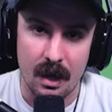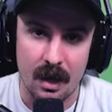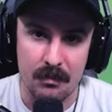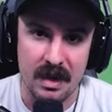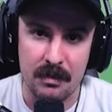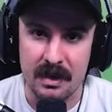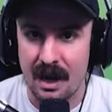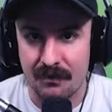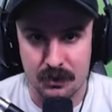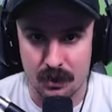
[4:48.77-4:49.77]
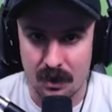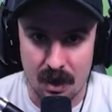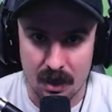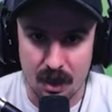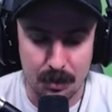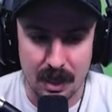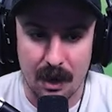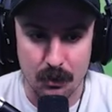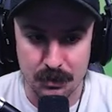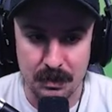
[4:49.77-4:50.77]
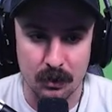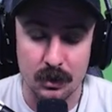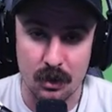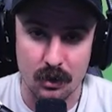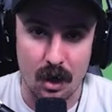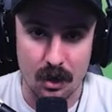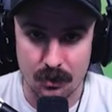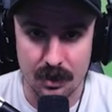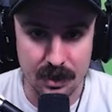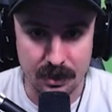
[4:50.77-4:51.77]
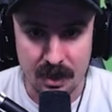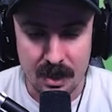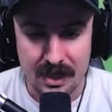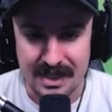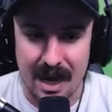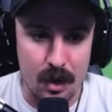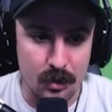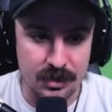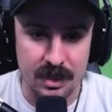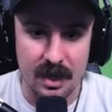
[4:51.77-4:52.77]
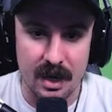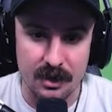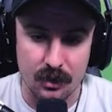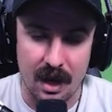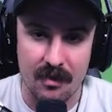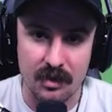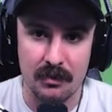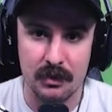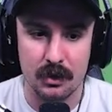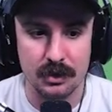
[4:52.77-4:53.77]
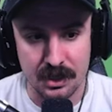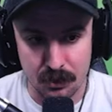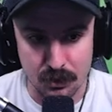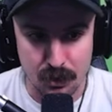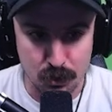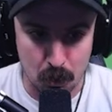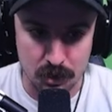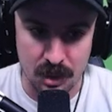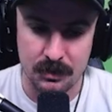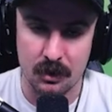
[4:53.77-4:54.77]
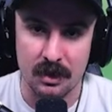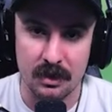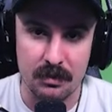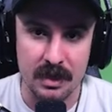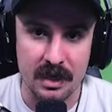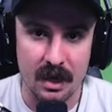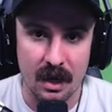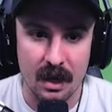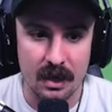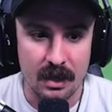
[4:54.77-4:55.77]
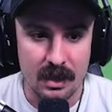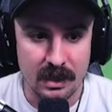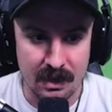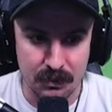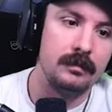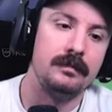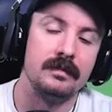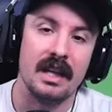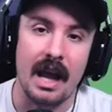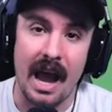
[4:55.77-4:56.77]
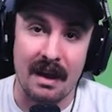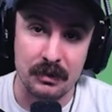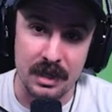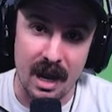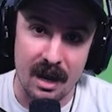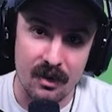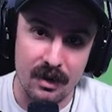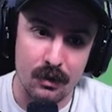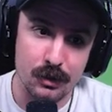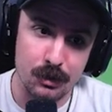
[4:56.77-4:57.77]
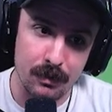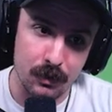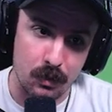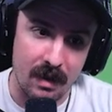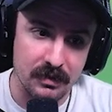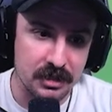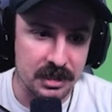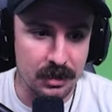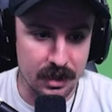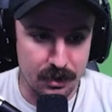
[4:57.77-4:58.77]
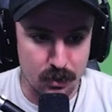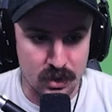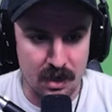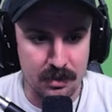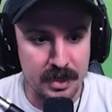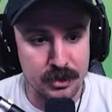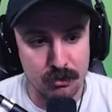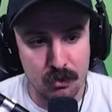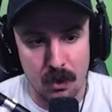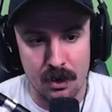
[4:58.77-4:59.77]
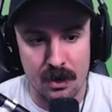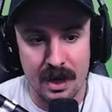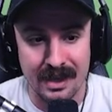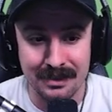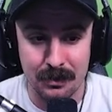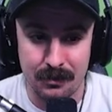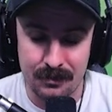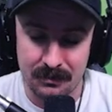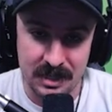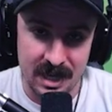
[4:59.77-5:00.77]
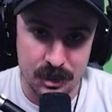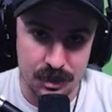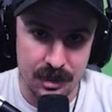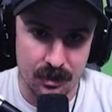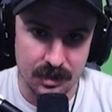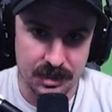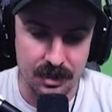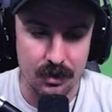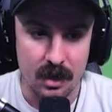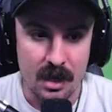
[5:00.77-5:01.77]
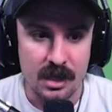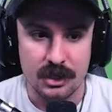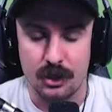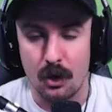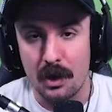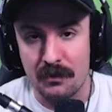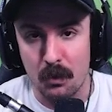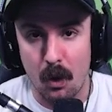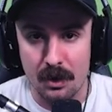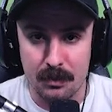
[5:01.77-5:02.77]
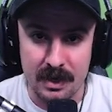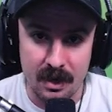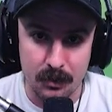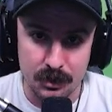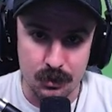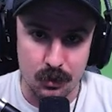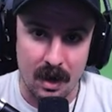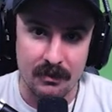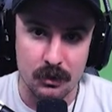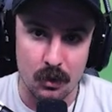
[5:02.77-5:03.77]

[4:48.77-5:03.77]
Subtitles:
Maybe after a couple hours, people are going to start conquering towns, and you're going to have governors, and those workshops are going to be leveled up. After the iron arrows, you're going to be able to craft steel arrows. Now, these require a level 50 engineering skill. So if you want to be able to craft your own